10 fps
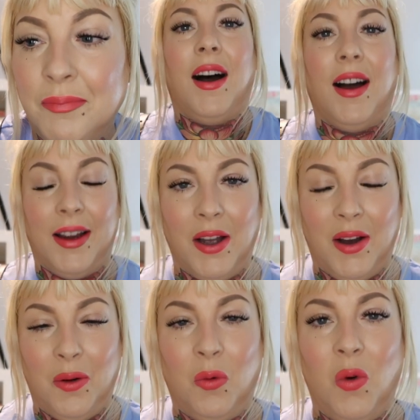I
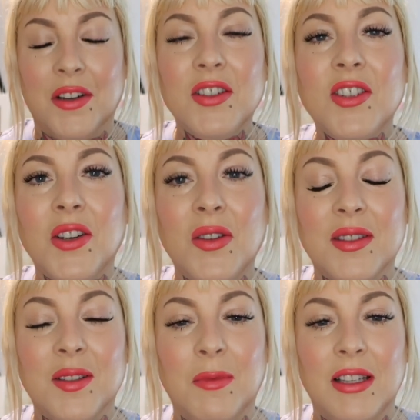want to show you
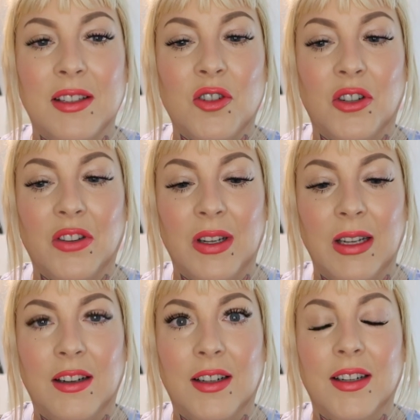this amazing shirt that I
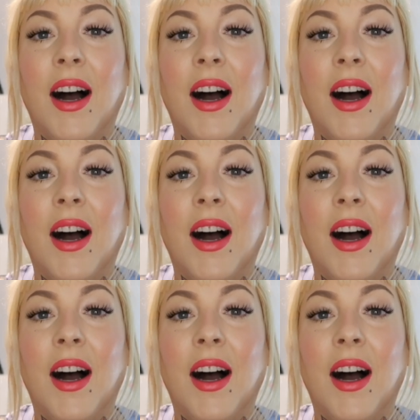got.